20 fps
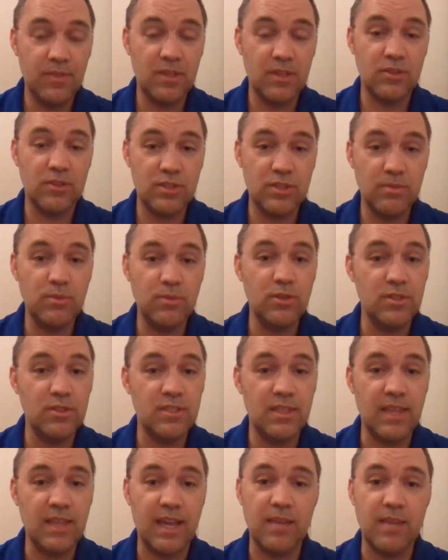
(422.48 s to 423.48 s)
there's some good
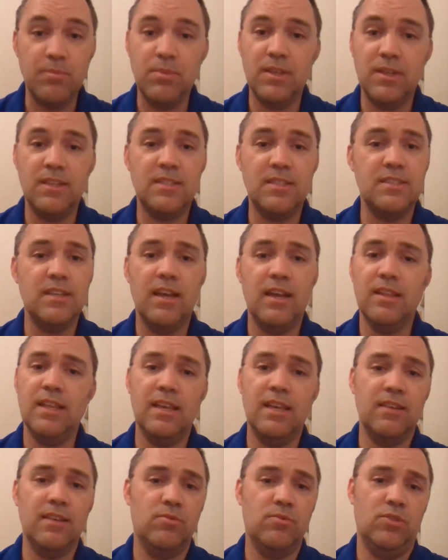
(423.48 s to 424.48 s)
to that. But it's not
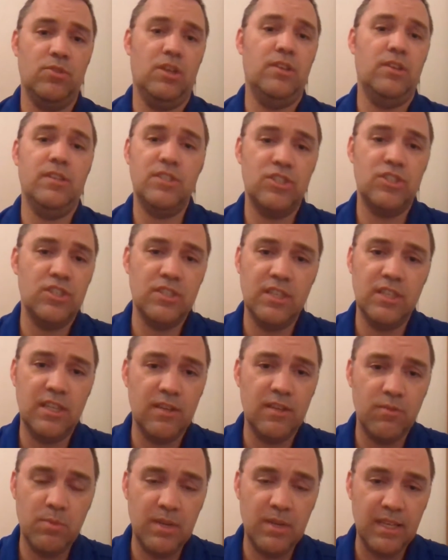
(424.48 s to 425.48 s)
like, well, let's just
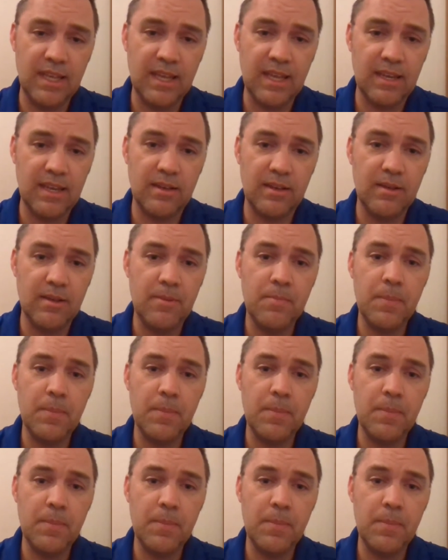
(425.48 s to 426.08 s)
let everybody get it.